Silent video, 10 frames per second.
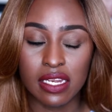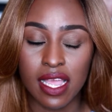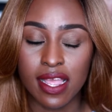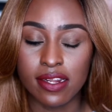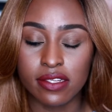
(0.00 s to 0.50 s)

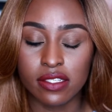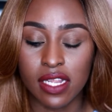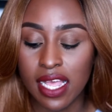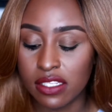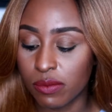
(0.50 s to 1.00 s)
and
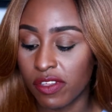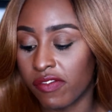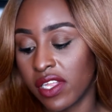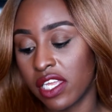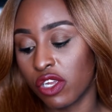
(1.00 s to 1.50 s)
has me
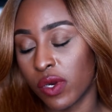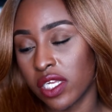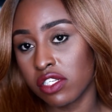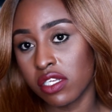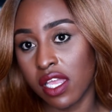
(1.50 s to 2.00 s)
feeling
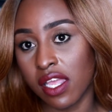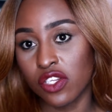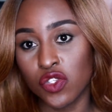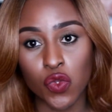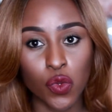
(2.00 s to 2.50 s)
great
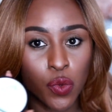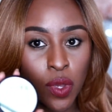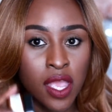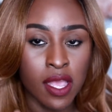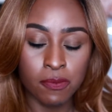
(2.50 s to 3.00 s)
again. So
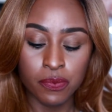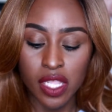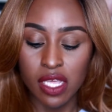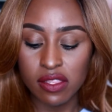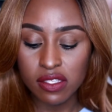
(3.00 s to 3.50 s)

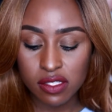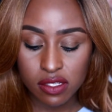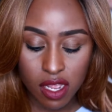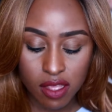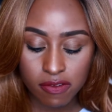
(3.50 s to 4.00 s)
this
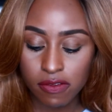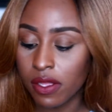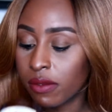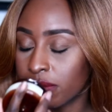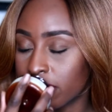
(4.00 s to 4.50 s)

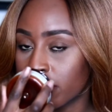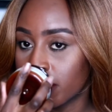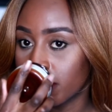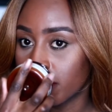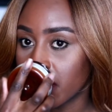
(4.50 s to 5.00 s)
stuff
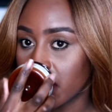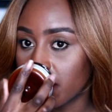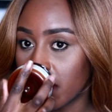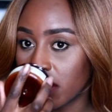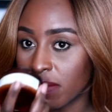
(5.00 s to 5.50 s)

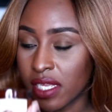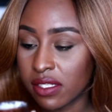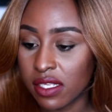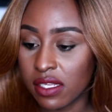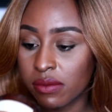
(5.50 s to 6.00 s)
smells
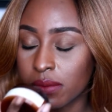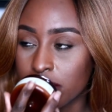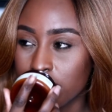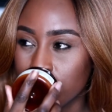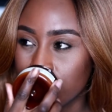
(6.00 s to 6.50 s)
amazing.
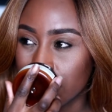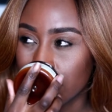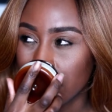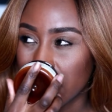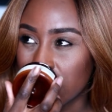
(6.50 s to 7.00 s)

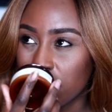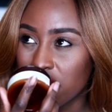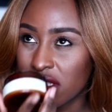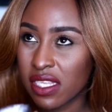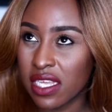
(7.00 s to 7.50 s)
It
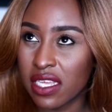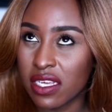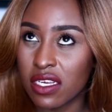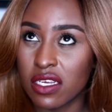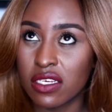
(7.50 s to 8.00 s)
smells
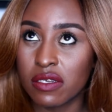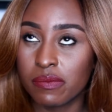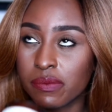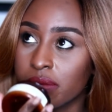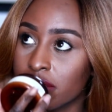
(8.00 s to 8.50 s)
like,
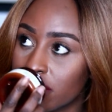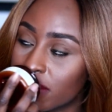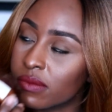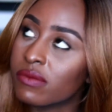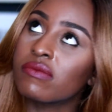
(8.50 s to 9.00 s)
um,
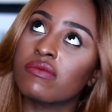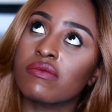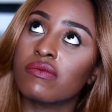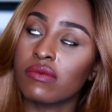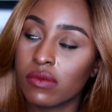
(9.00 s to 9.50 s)

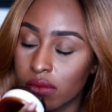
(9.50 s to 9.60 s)
mm,